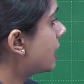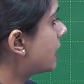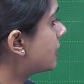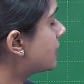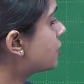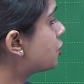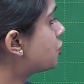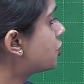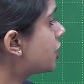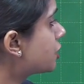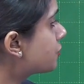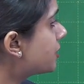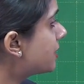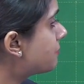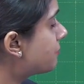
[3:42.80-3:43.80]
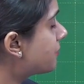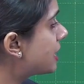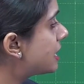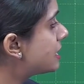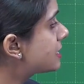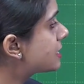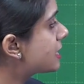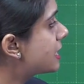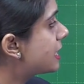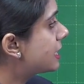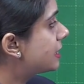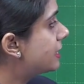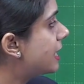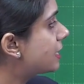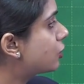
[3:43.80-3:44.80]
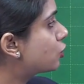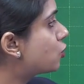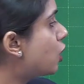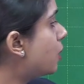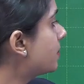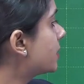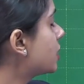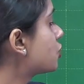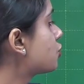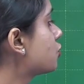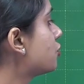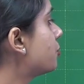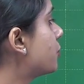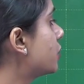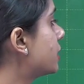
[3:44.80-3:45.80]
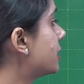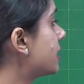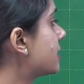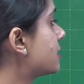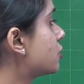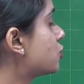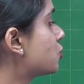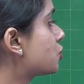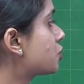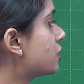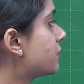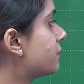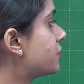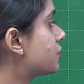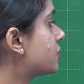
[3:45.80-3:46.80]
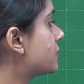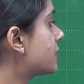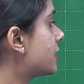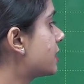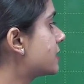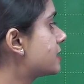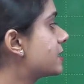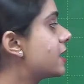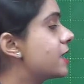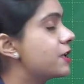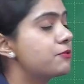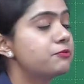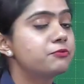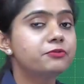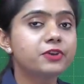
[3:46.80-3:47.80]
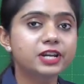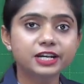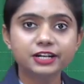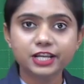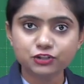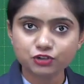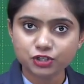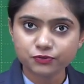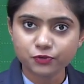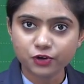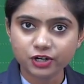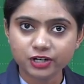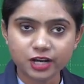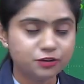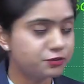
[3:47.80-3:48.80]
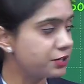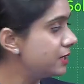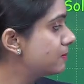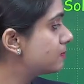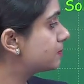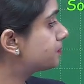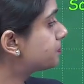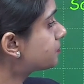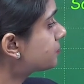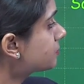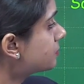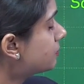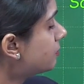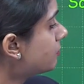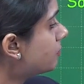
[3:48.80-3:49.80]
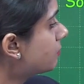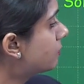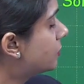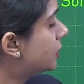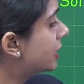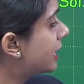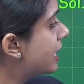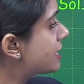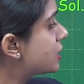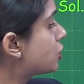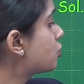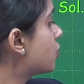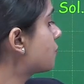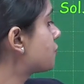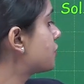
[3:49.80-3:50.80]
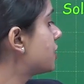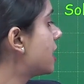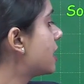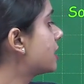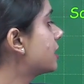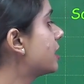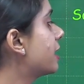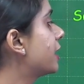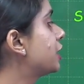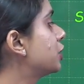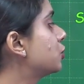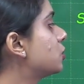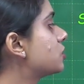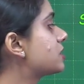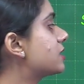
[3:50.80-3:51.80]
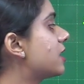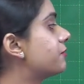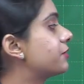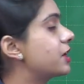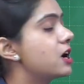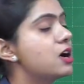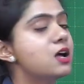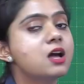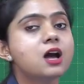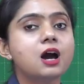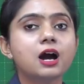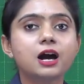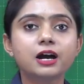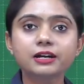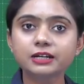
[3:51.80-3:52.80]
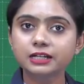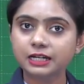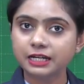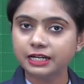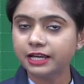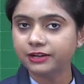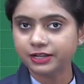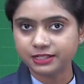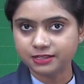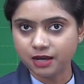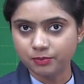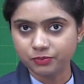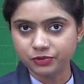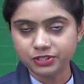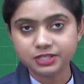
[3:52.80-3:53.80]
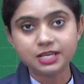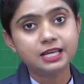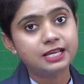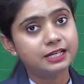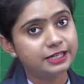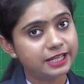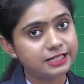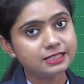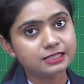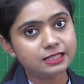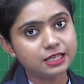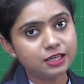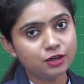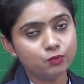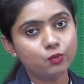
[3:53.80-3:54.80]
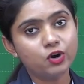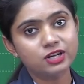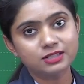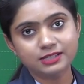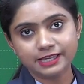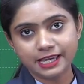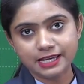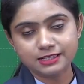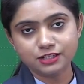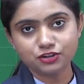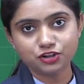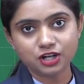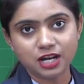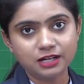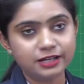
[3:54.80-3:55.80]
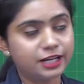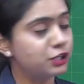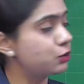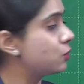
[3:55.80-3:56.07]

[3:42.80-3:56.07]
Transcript: It is generally felt that the combination of politics and social divisions is very dangerous for a country. The cases of Sri Lanka and Yugoslavia are clear examples. Let's see what is the case in Sri Lanka and